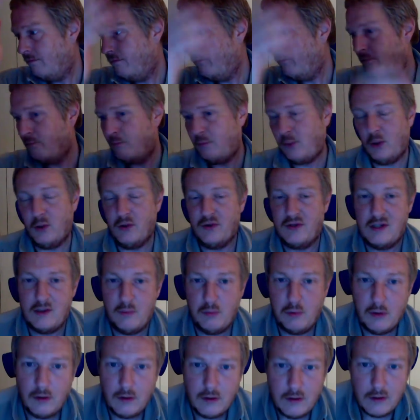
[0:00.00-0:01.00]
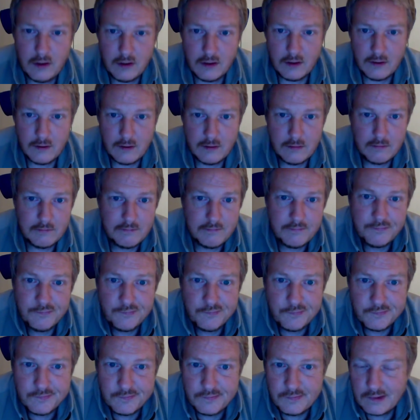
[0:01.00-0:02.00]
possible.
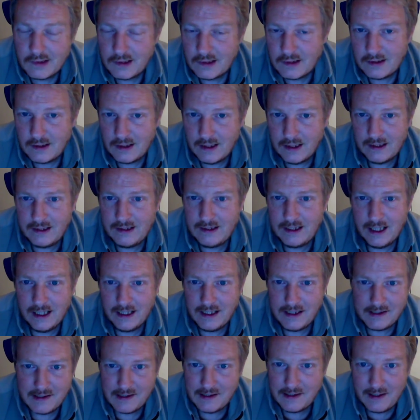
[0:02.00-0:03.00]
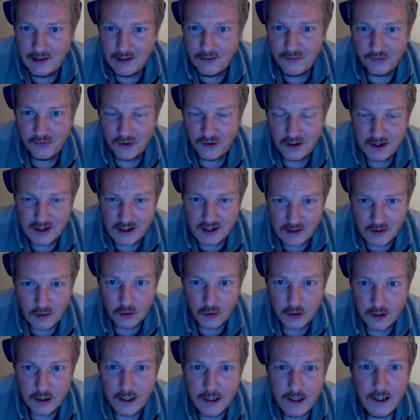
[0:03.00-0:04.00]
And that's a different
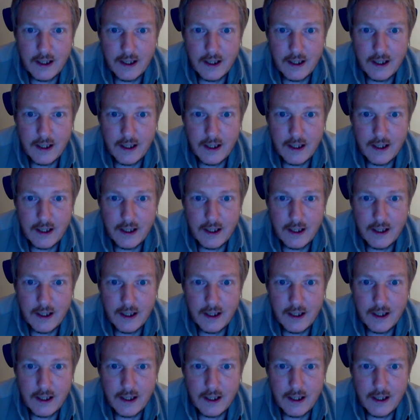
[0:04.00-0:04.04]
story.